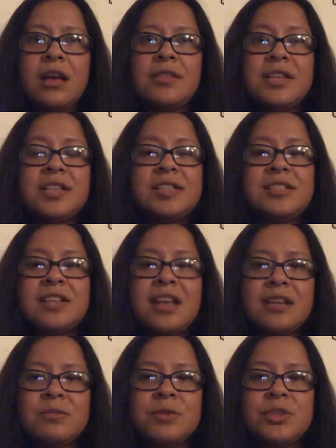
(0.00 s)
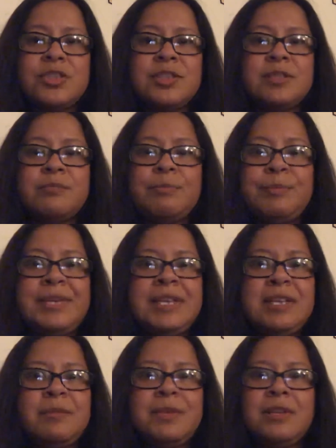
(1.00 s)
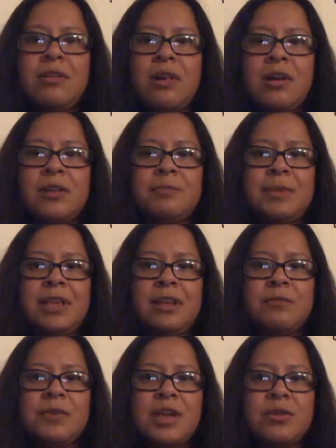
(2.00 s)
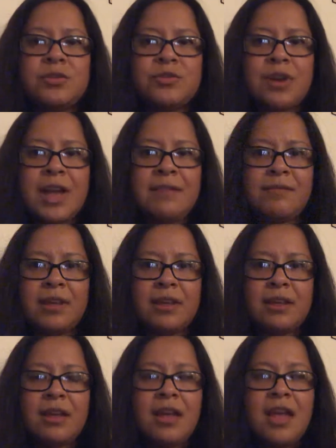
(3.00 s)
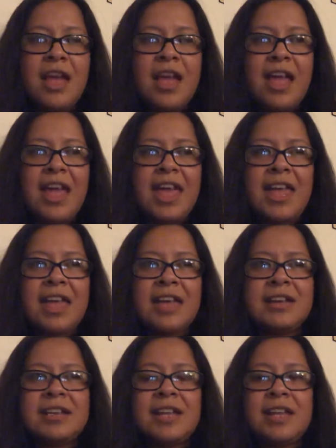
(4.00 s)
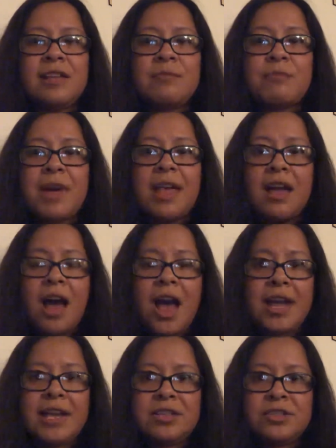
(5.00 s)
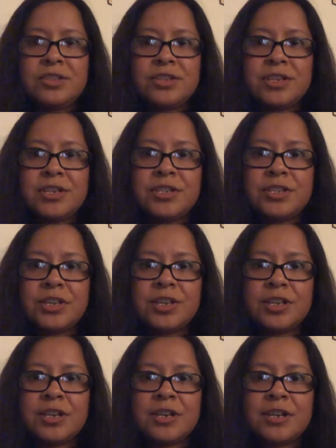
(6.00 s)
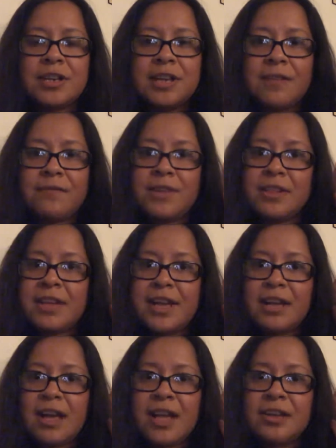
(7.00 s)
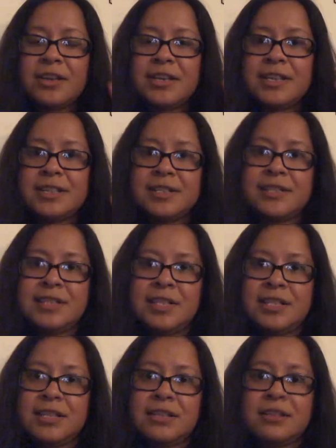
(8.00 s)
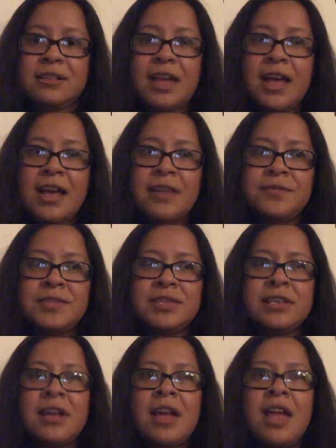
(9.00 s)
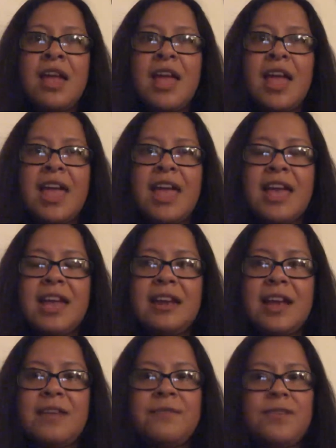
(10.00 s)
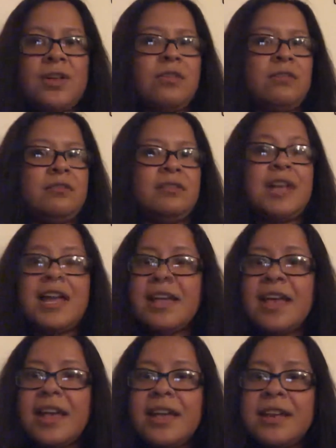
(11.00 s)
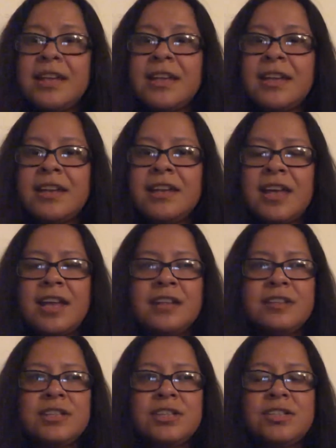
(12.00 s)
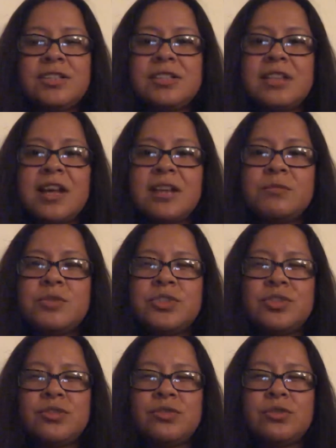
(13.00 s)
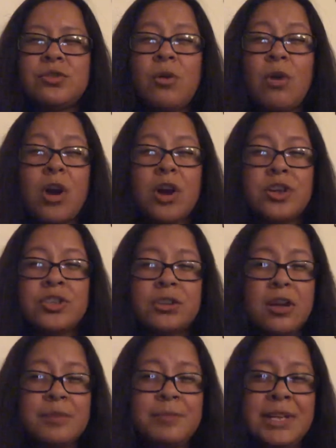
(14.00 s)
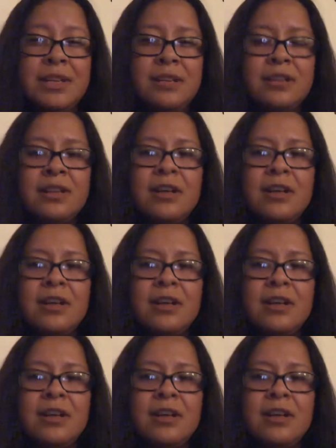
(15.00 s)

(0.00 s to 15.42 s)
the sun was just beaming on me when I was driving, and my eyes started to hurt, and I felt like I couldn't see to the left, and I felt lightheaded, and the sun was just so harsh on me